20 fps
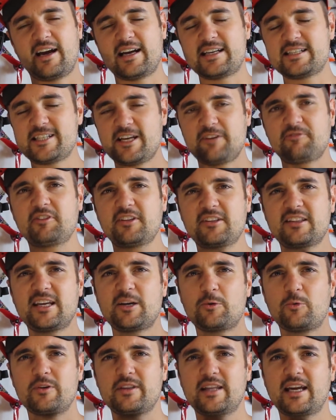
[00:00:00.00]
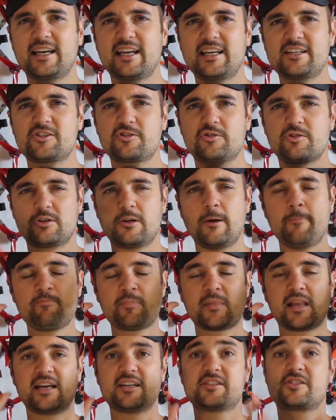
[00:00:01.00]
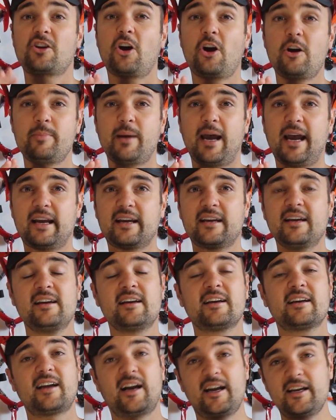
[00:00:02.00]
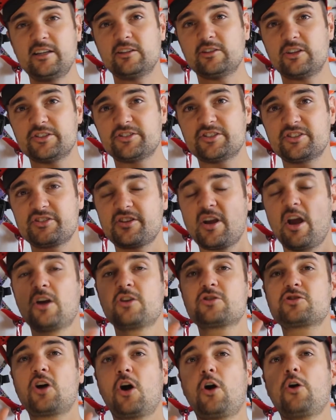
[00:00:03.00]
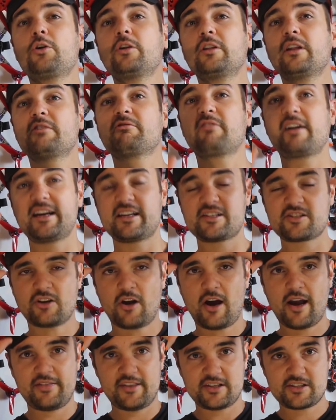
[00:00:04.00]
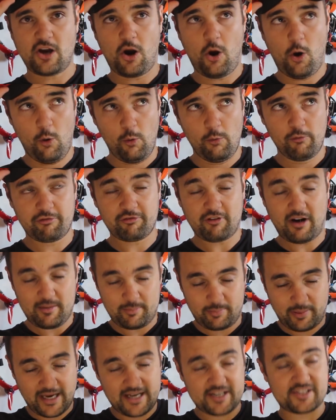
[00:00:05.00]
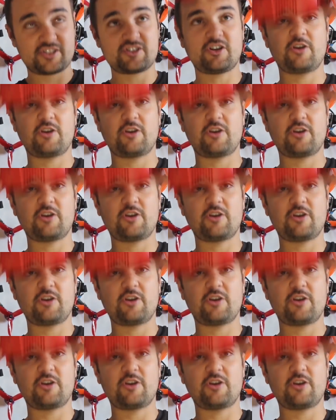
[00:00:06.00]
I definitely think what they need to do is go back, cut your losses, totally redesign this whole front piece.